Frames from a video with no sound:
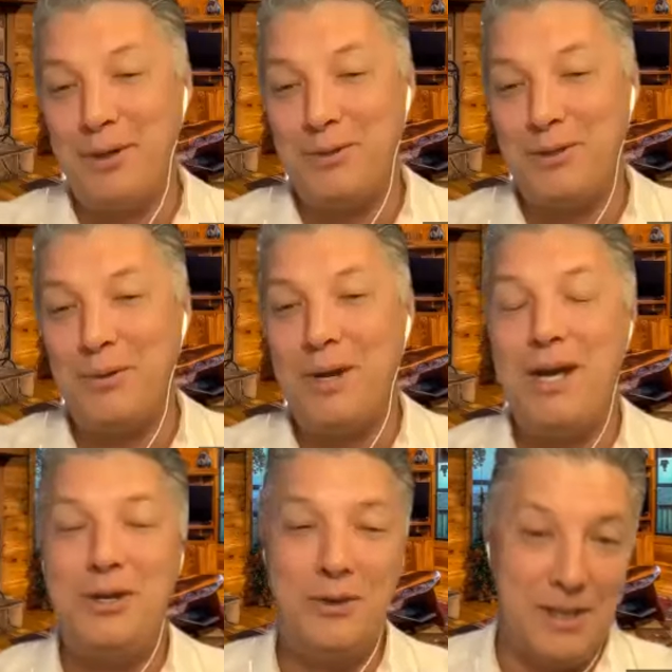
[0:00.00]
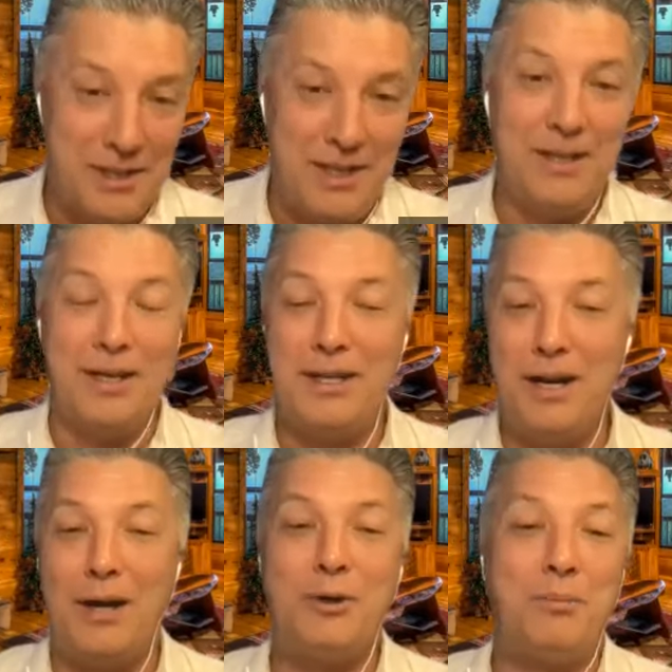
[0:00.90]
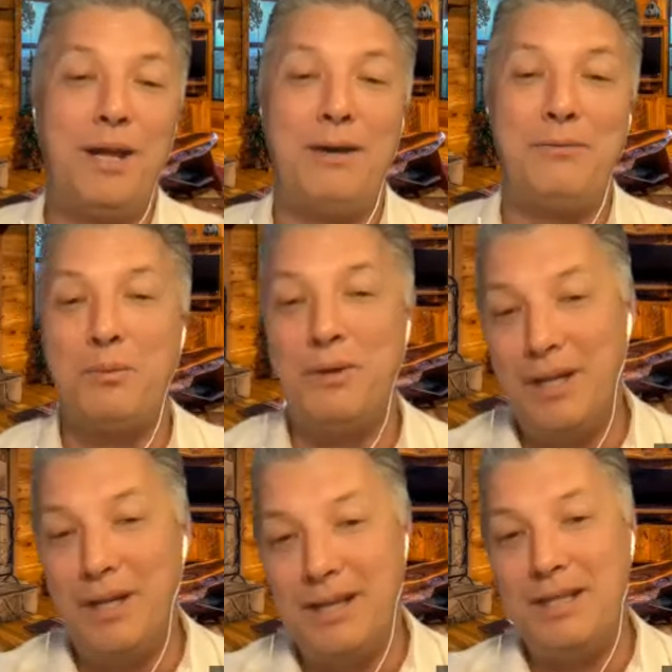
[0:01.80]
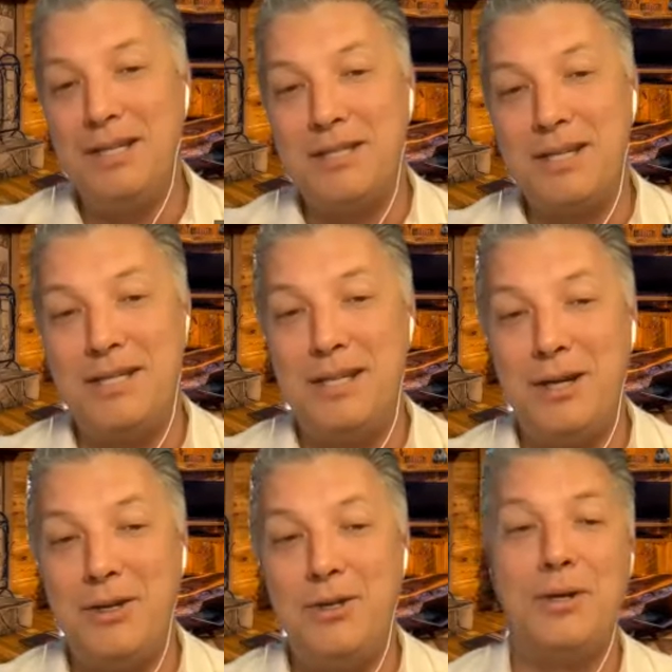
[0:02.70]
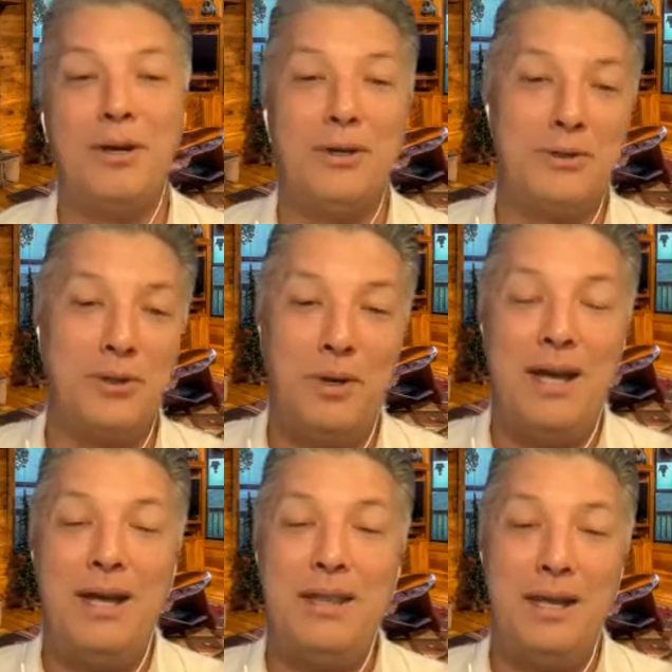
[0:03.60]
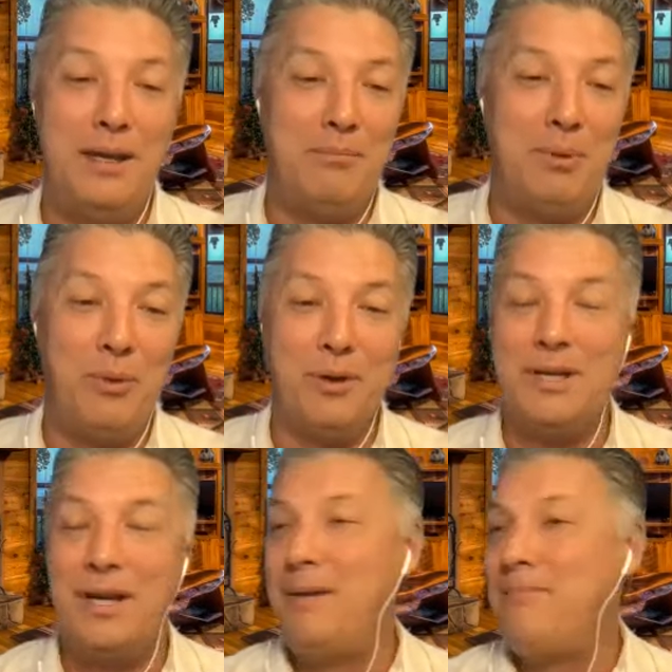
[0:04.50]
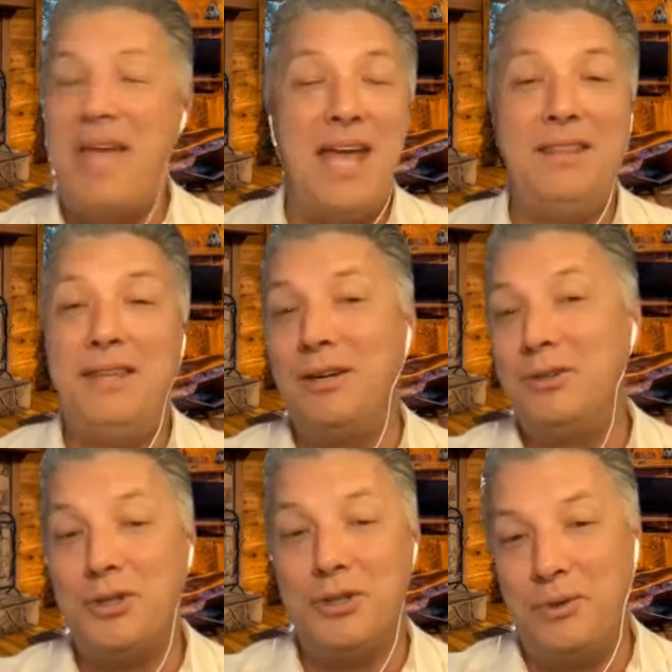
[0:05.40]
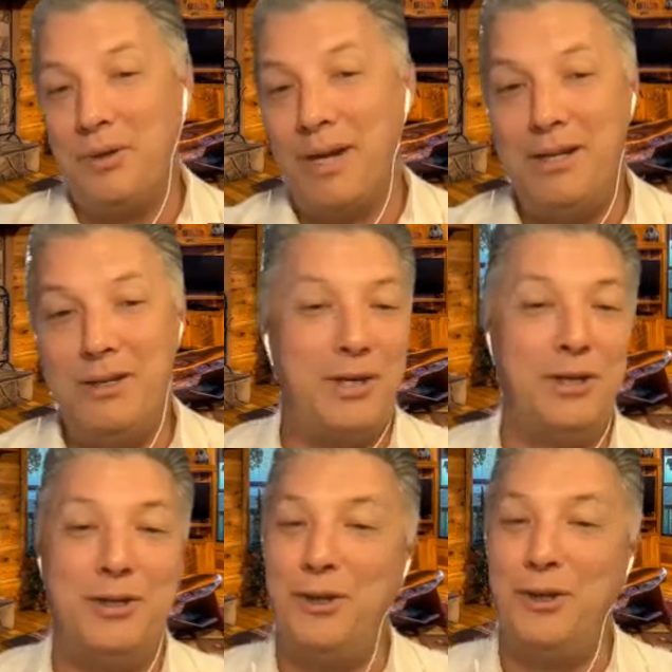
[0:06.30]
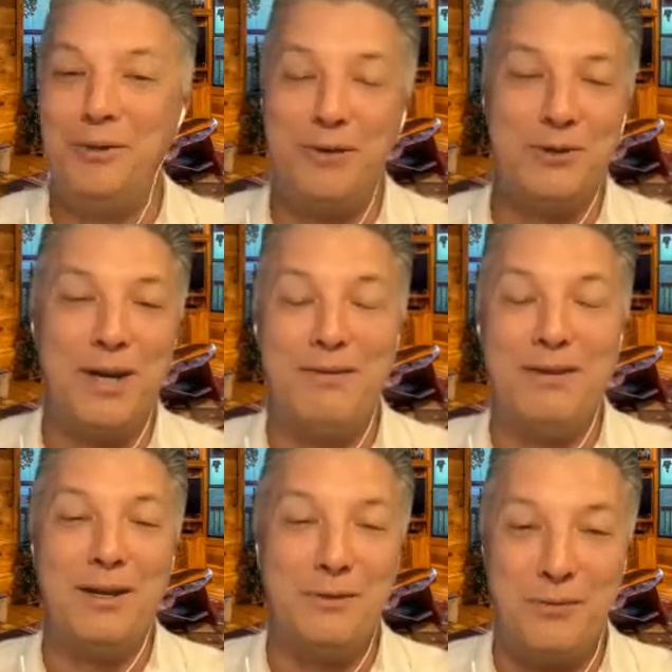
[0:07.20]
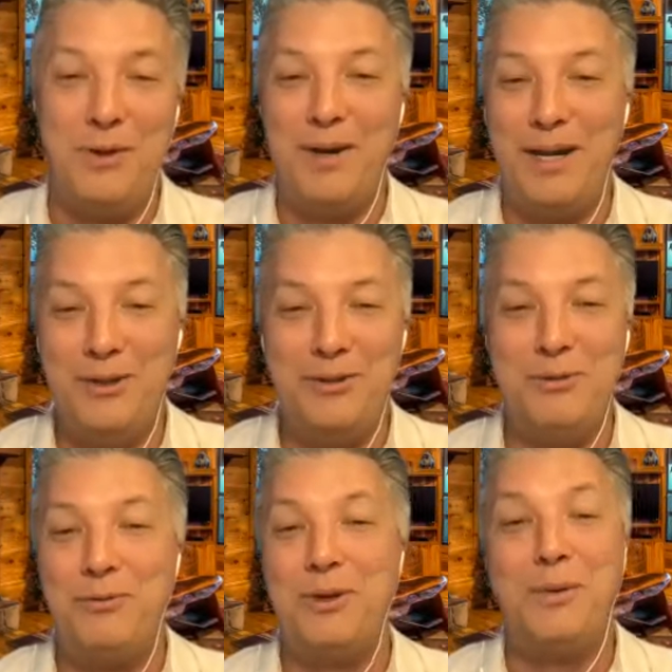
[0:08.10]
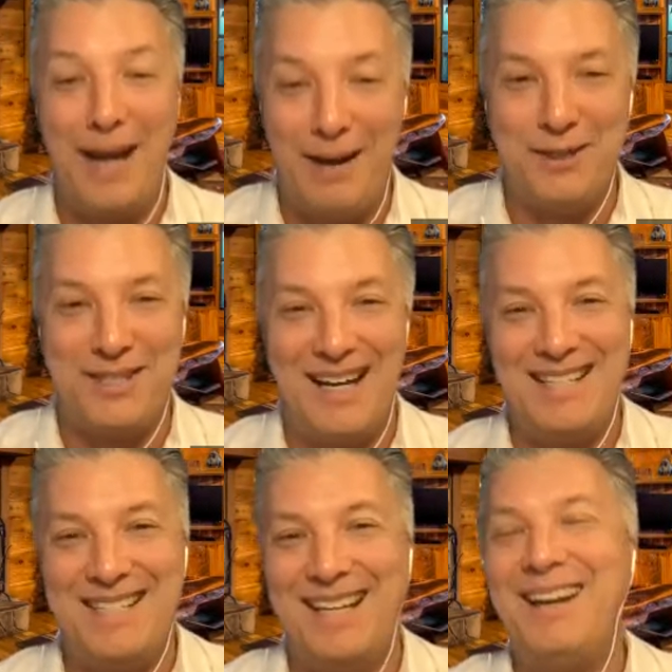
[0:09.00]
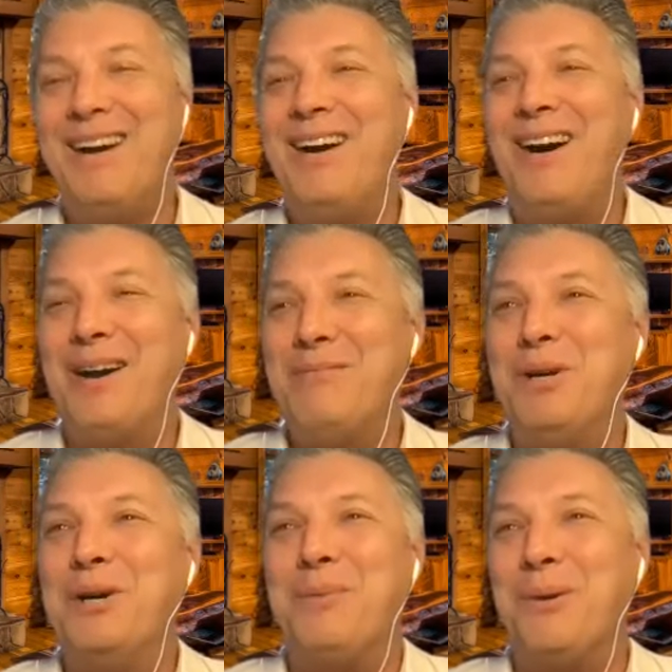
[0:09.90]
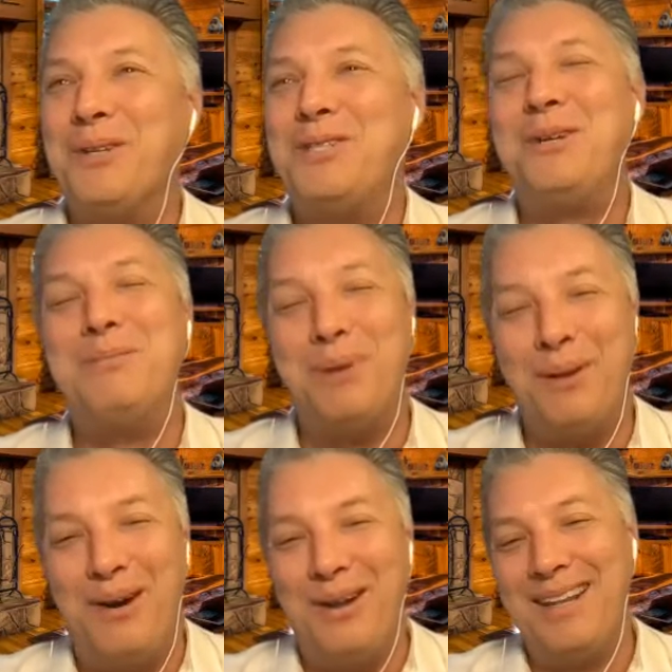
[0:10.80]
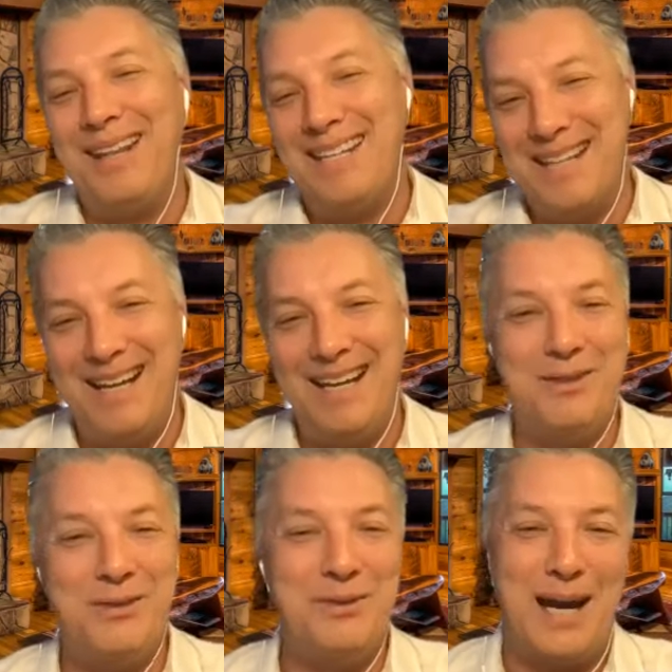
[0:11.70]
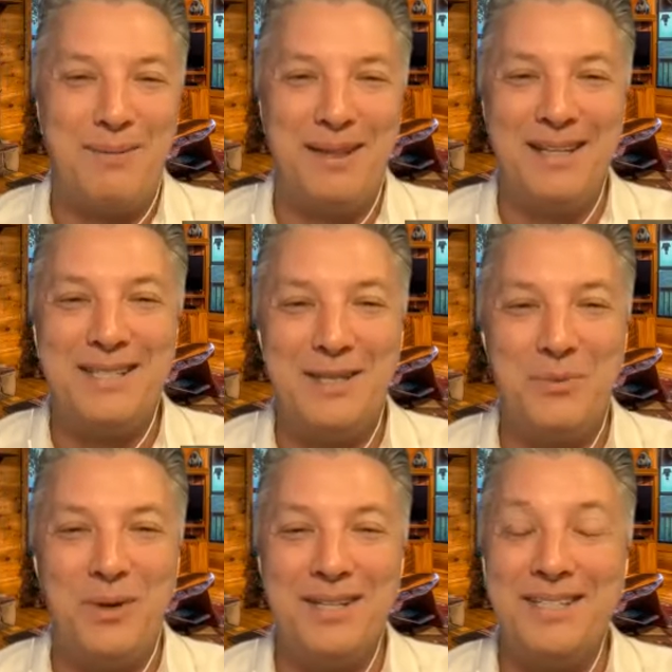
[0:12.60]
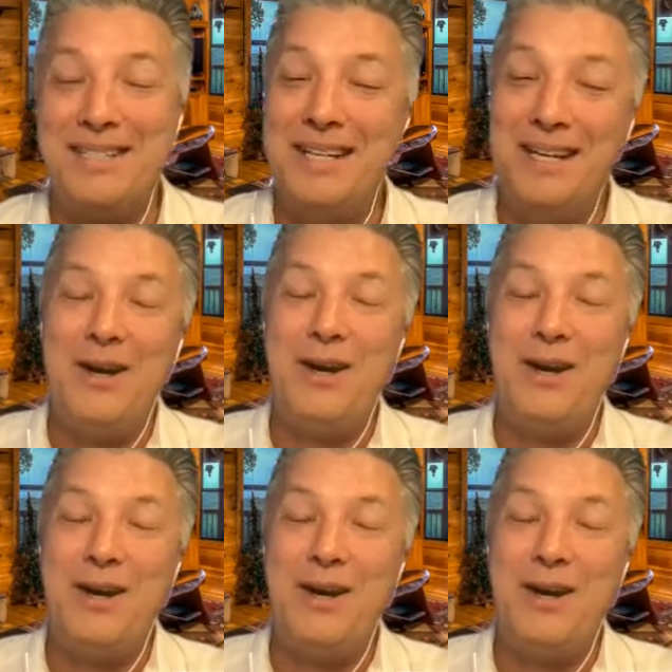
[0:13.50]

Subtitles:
you. So you can see it on the Yahoo platform. You can get the insights there. You can also then import anything else you're doing, right? You can do, if you're driving down the freeway and you do freeway advertising on billboards, you can pull all of that data in through TapClicks as well to see